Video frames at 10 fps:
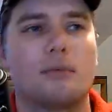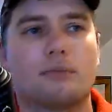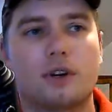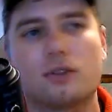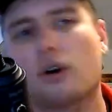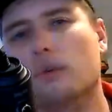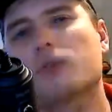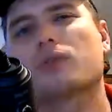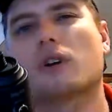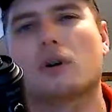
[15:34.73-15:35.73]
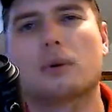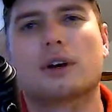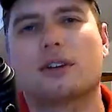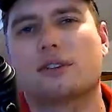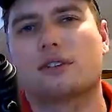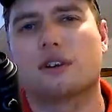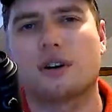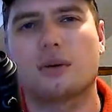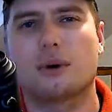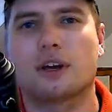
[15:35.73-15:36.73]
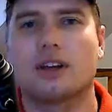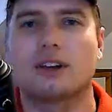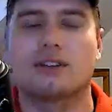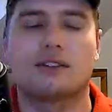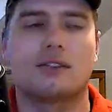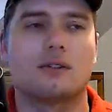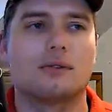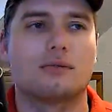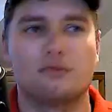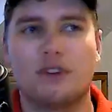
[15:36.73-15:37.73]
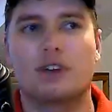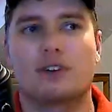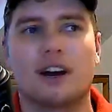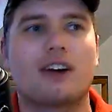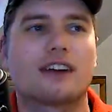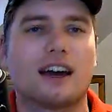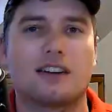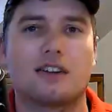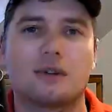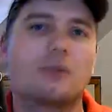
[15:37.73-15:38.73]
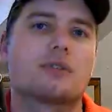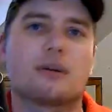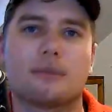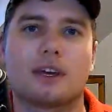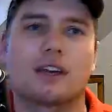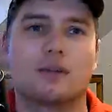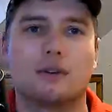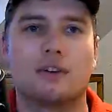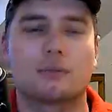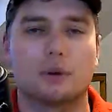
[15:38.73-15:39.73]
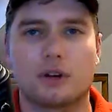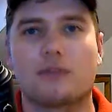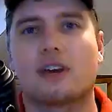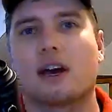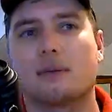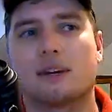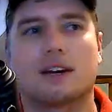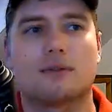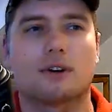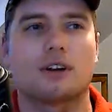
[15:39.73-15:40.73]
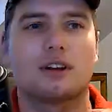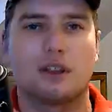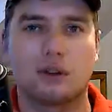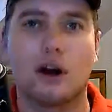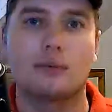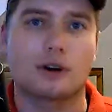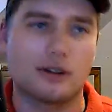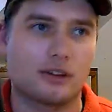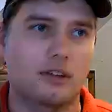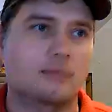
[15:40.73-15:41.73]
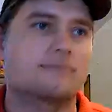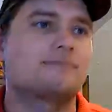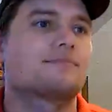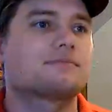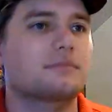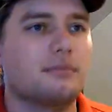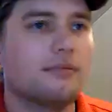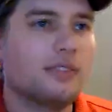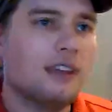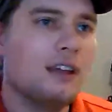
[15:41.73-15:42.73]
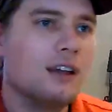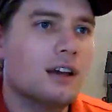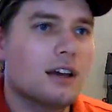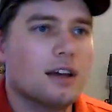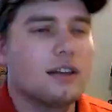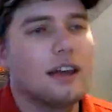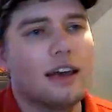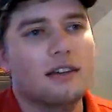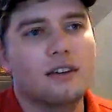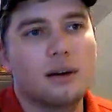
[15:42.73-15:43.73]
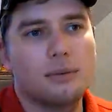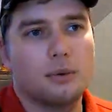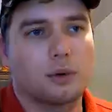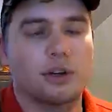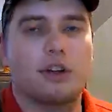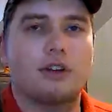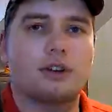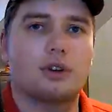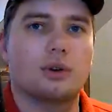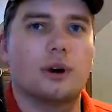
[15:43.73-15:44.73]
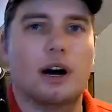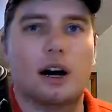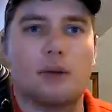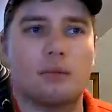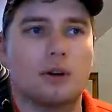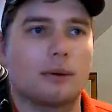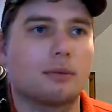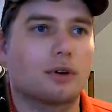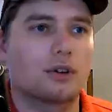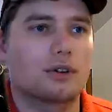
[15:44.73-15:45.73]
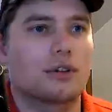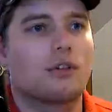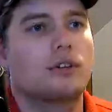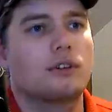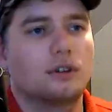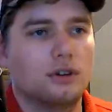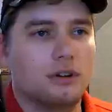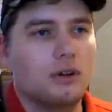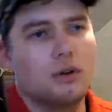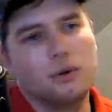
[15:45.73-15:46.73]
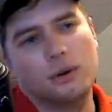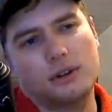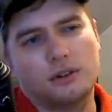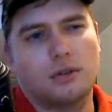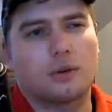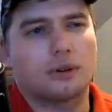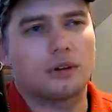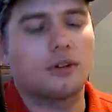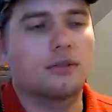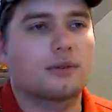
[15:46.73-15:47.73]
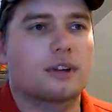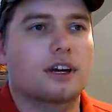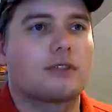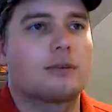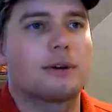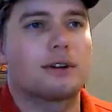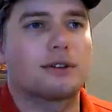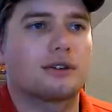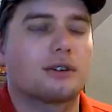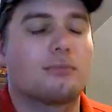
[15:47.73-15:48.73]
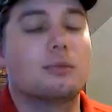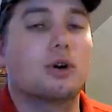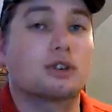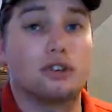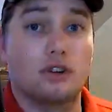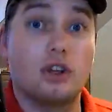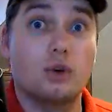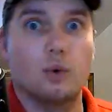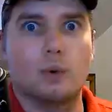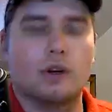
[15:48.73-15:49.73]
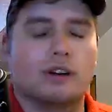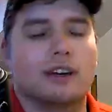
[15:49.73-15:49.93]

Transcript: There's almost always a way to figure out how to do something if you just put enough time and effort into the thought process. Next up, we're going to do one of my more new tutorials, for lack of a better term, more new.